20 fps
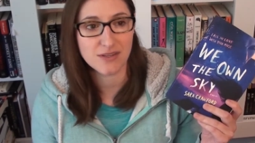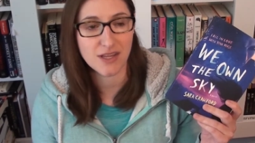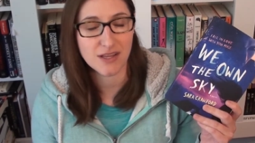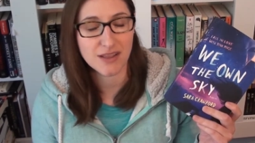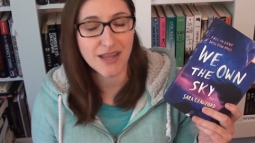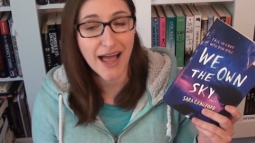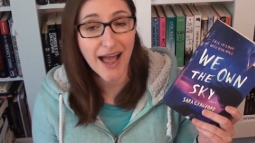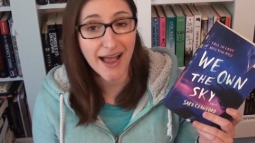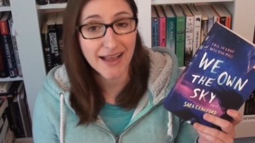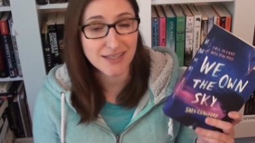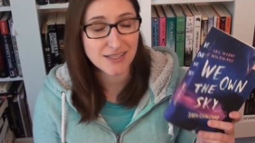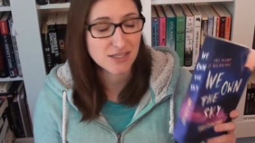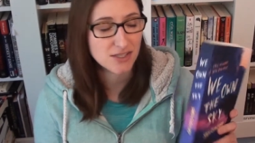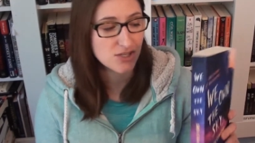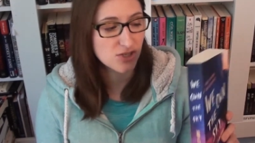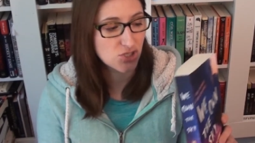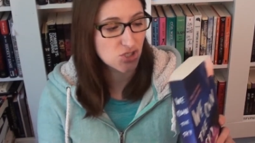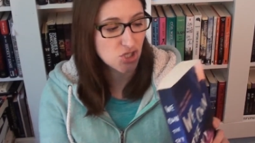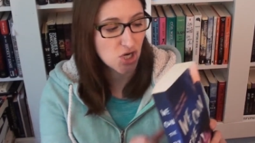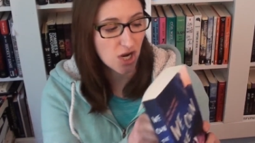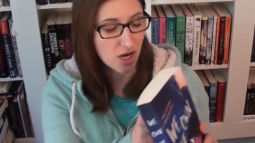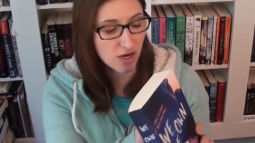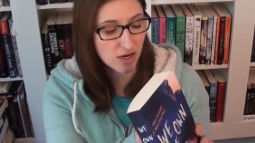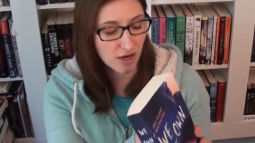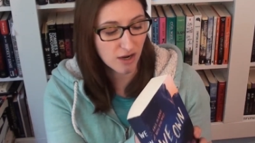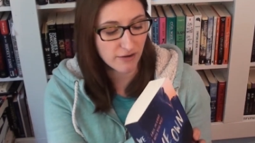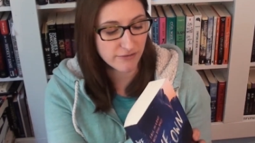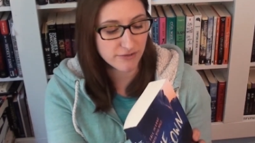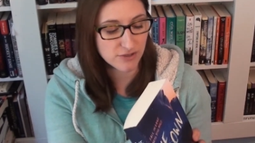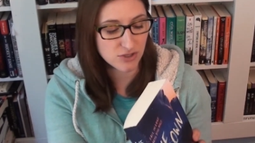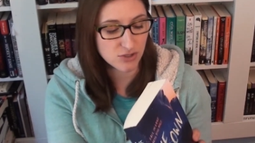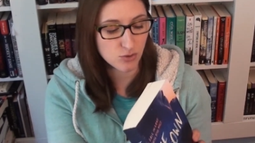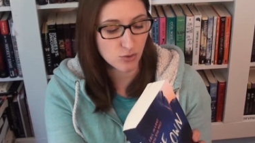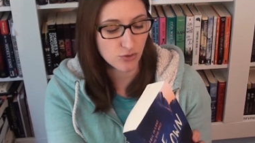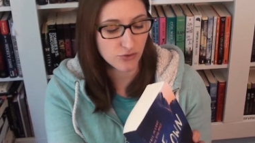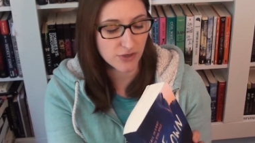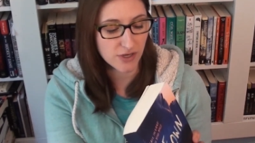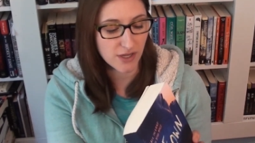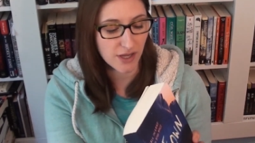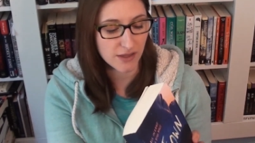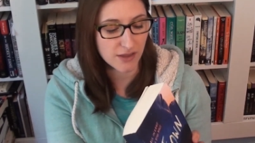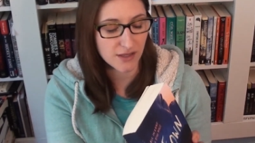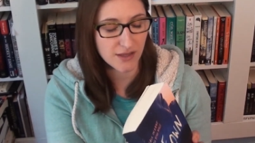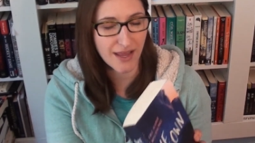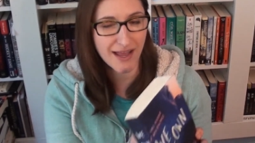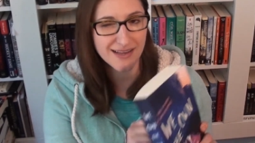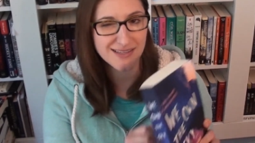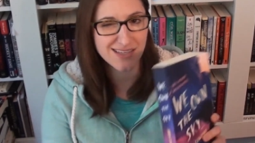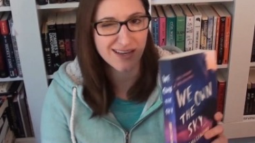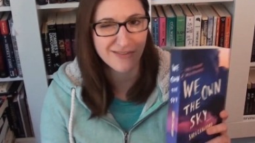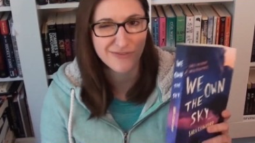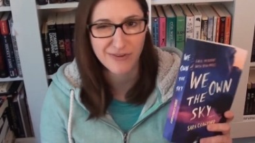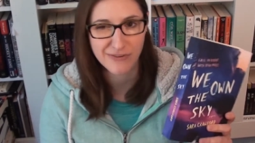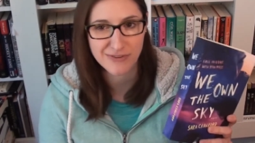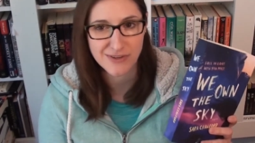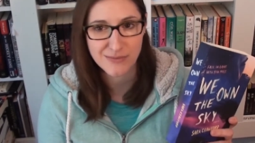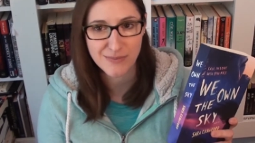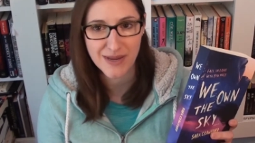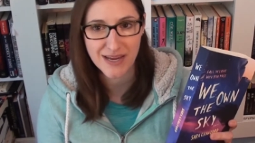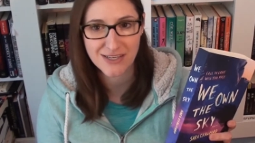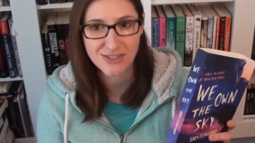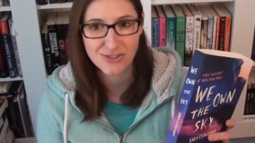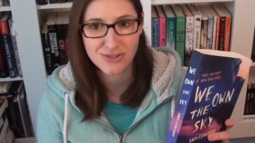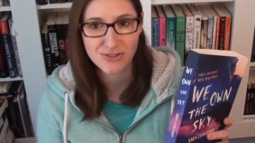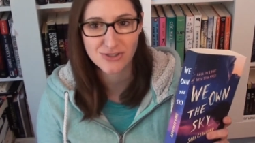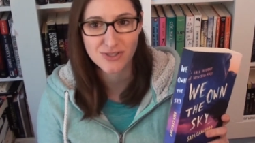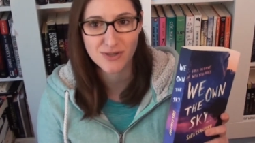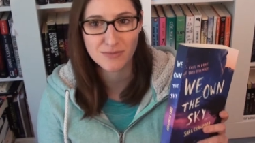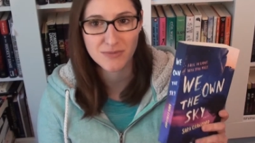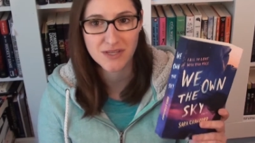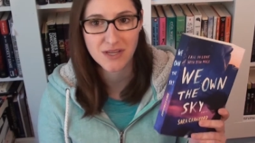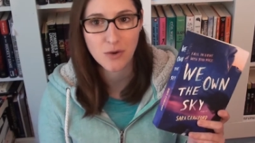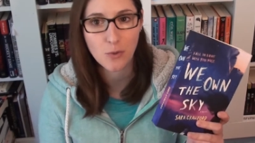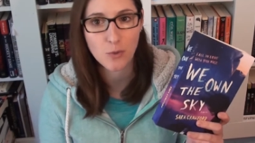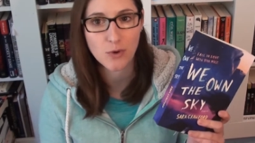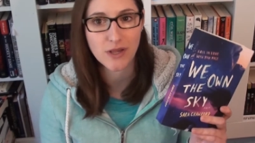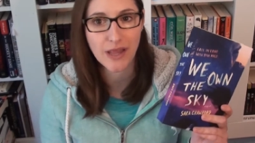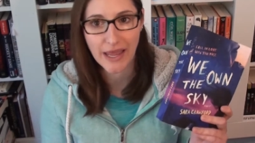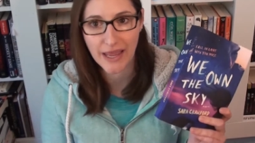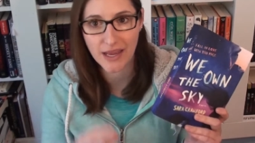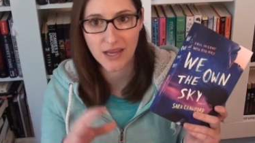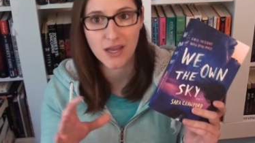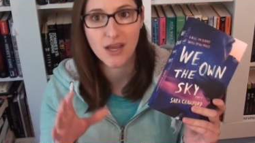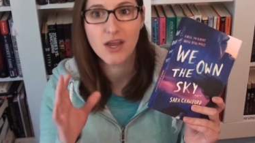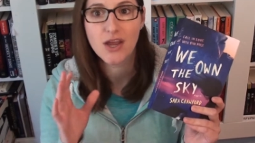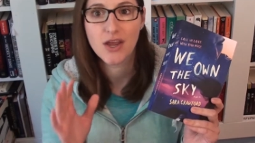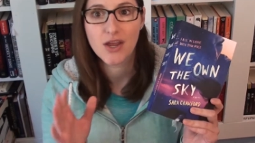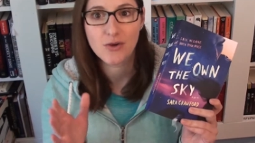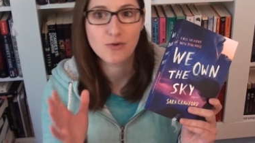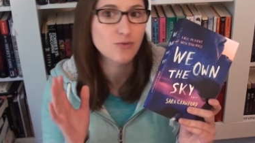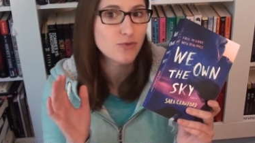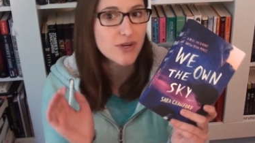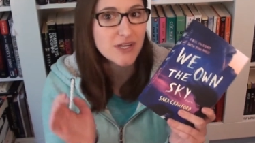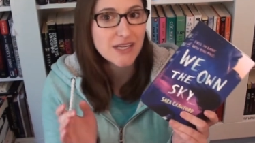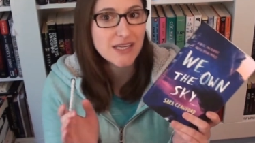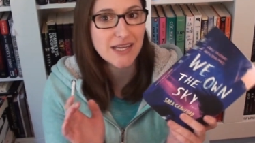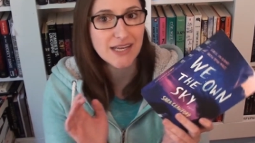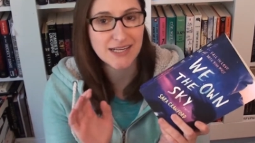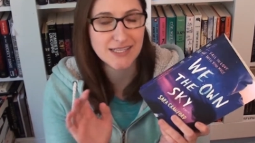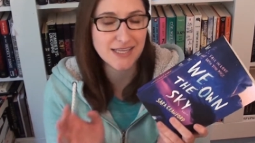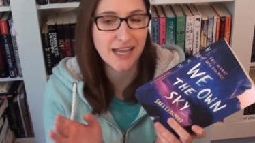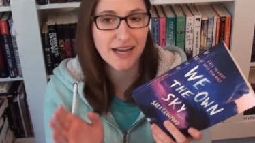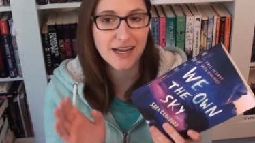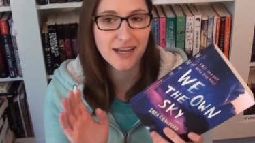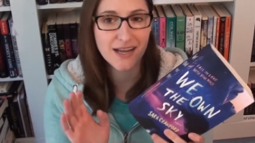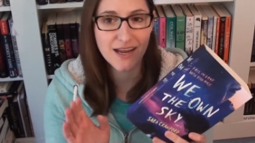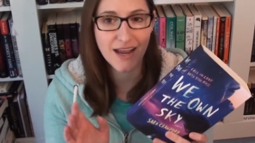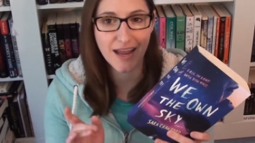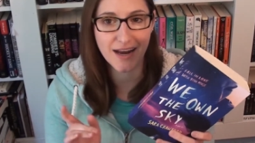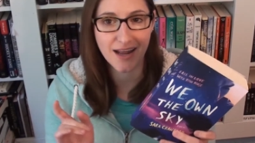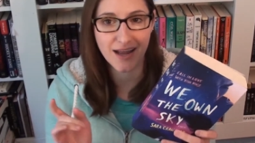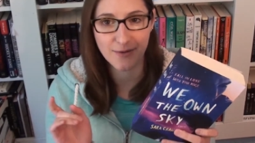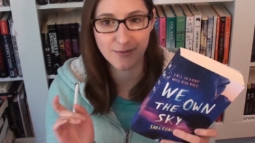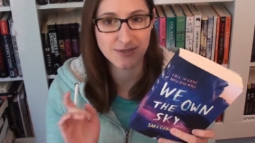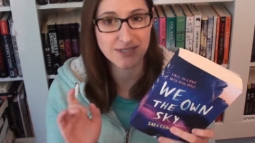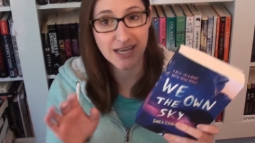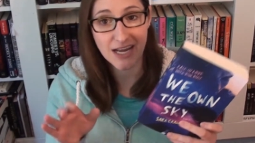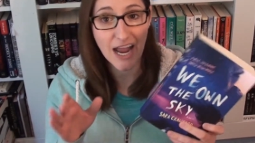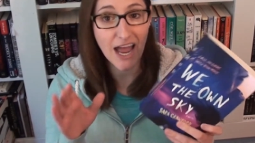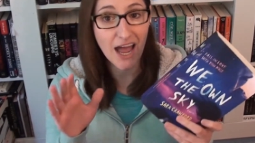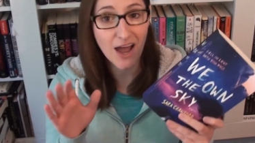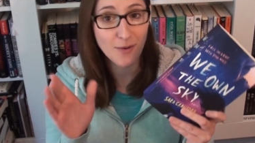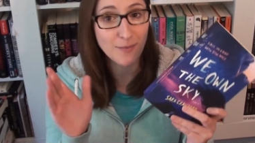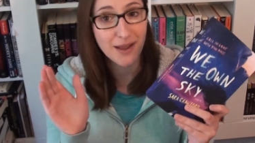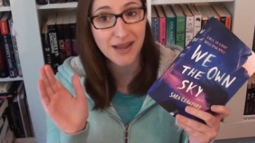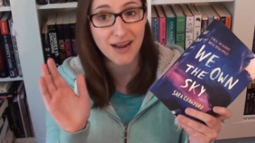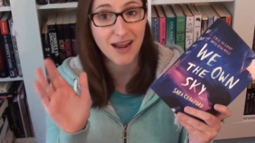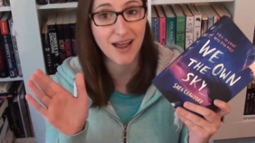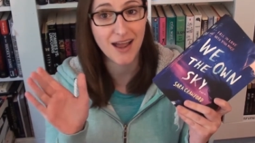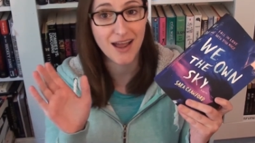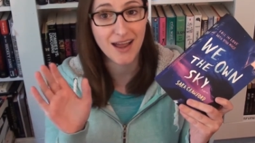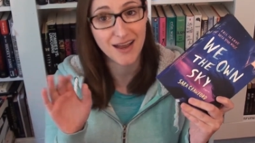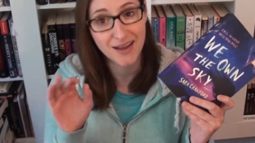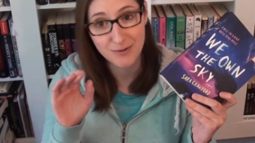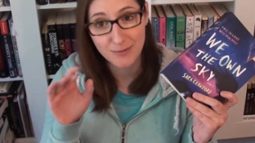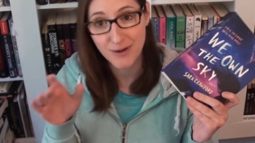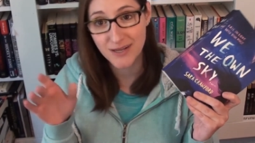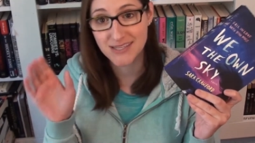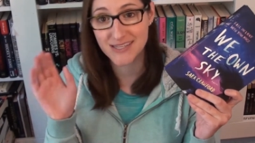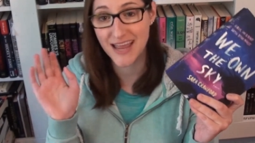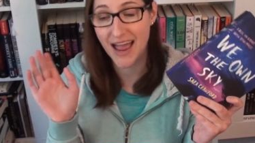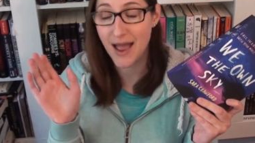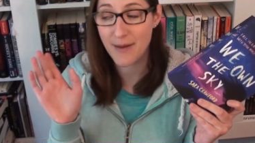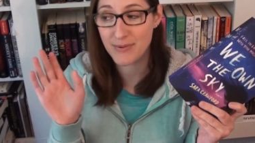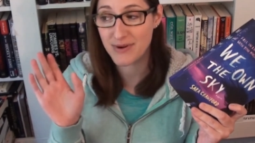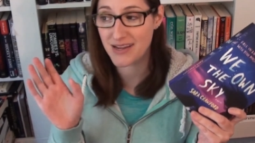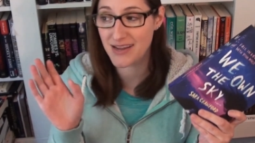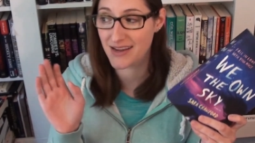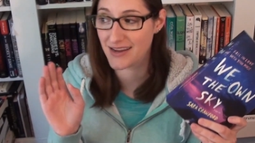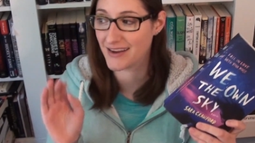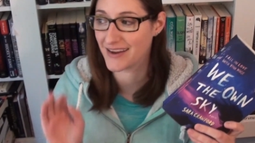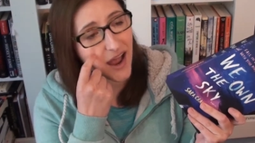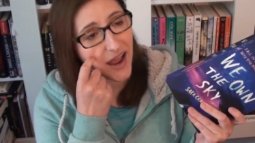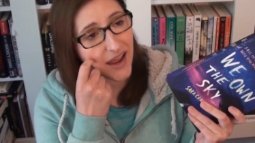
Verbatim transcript: The last chunk of the story, like the last like 50 pages or something were like really exciting and I was like, oh my god, what's happening?